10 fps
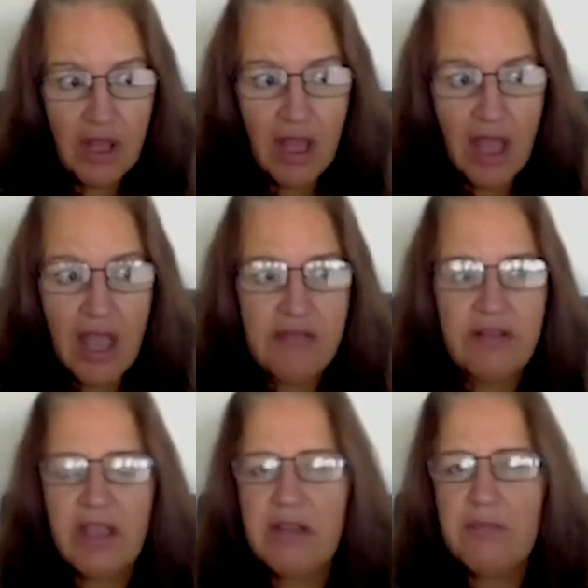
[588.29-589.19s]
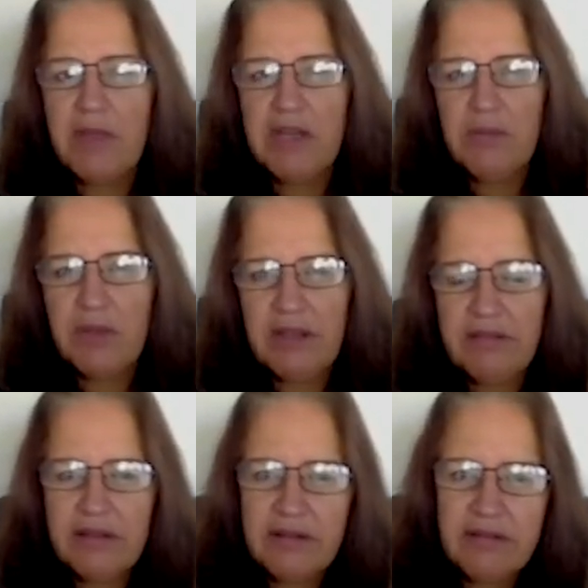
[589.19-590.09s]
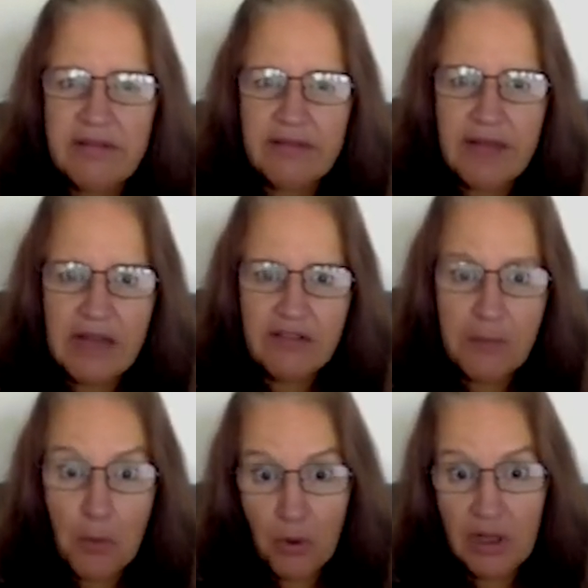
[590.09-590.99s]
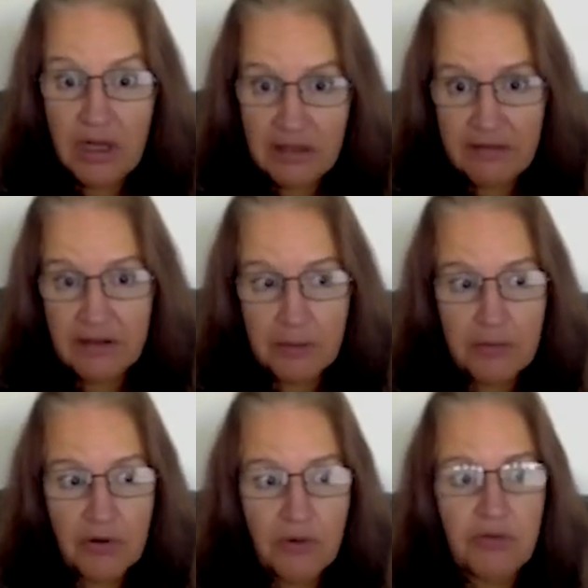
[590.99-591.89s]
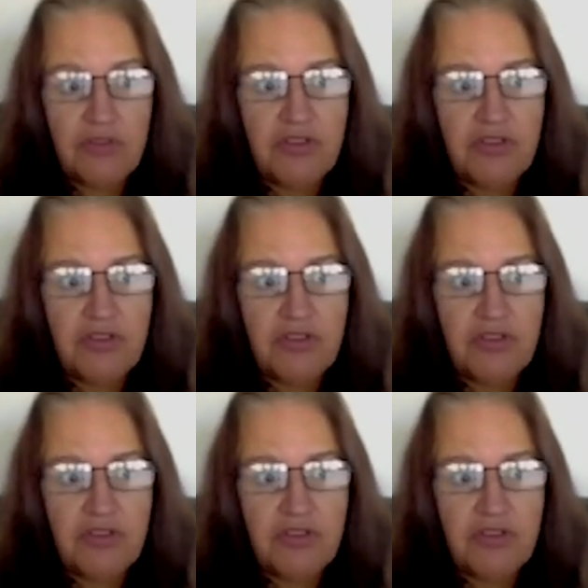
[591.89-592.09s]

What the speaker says: is that in many ways it's a more holistic approach.